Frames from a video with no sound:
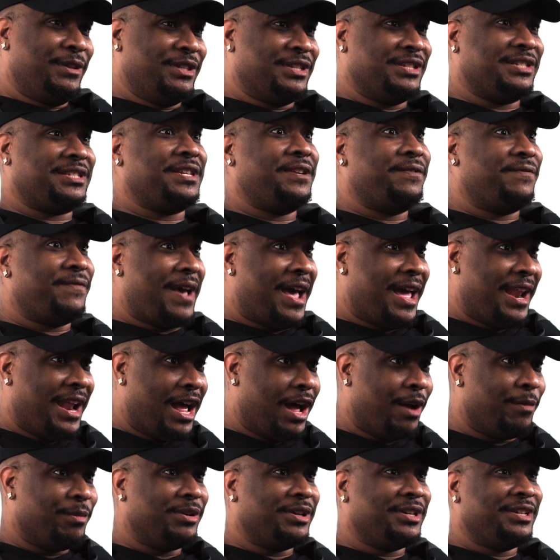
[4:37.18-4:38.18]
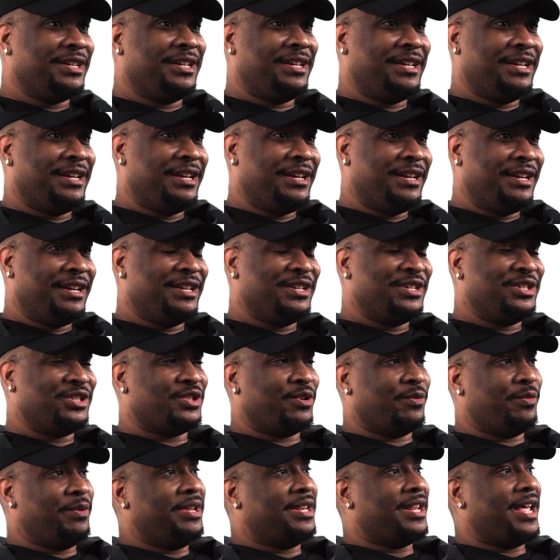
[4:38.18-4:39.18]
to see Fat Albert.
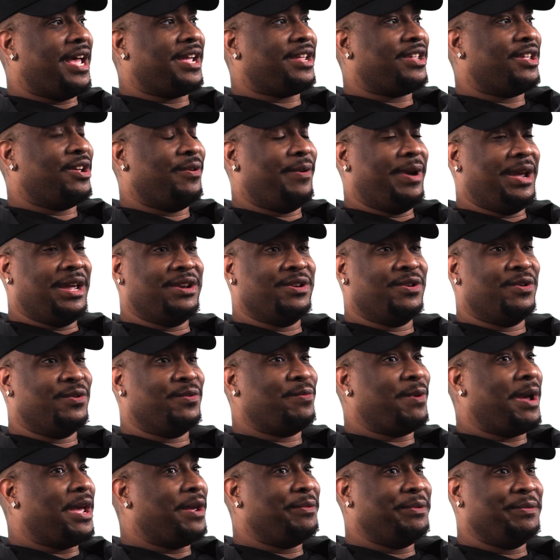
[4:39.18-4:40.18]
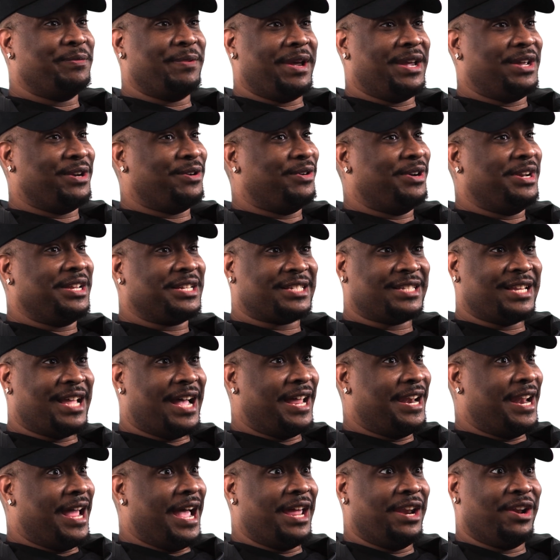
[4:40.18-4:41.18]
So we like, yo, ain't no way we waiting on this
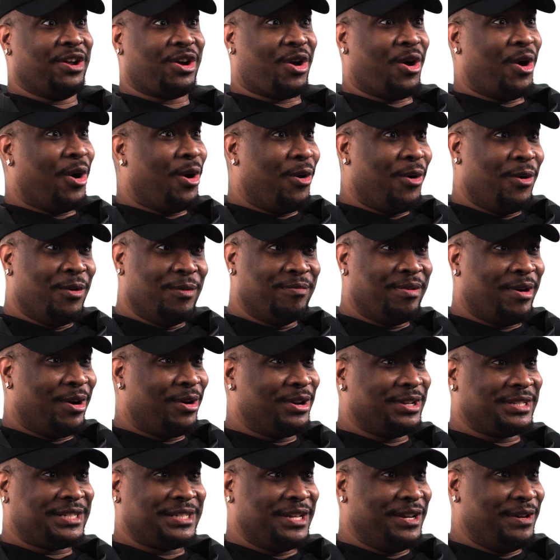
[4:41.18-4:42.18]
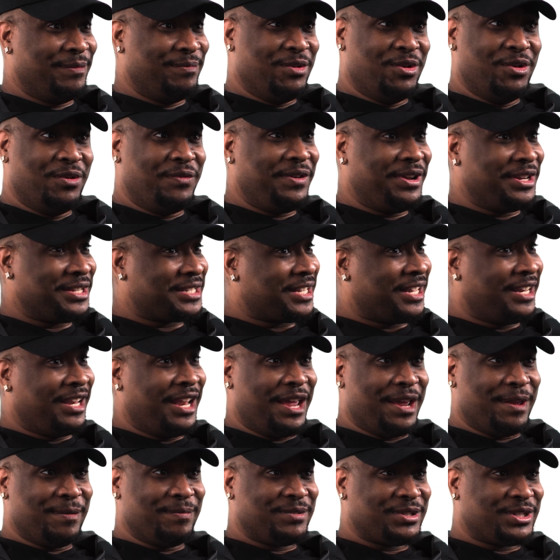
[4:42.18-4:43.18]
line. Not in the cold, bro, to see a movie is
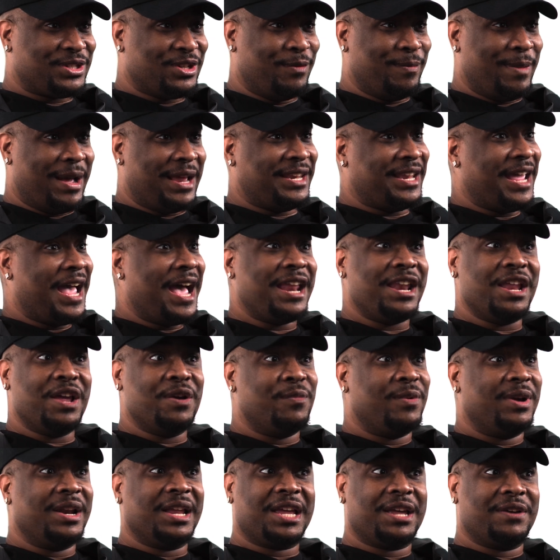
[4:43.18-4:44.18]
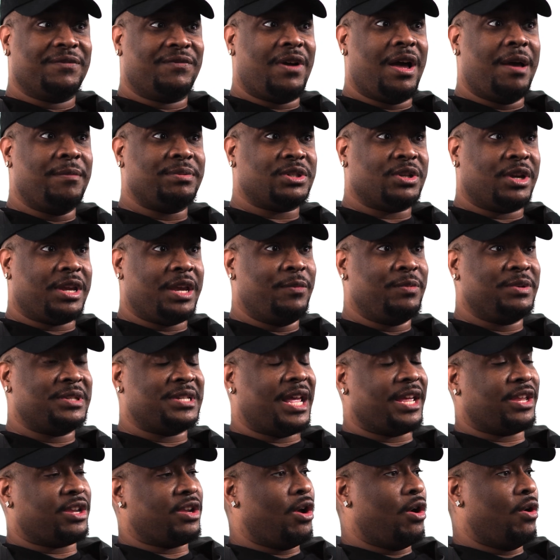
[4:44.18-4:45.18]
clipped. So my dad didn't want to give up. So he
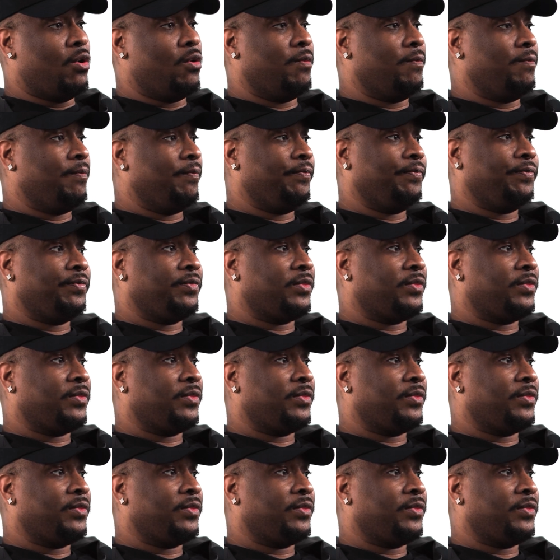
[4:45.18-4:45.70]
was like, yo,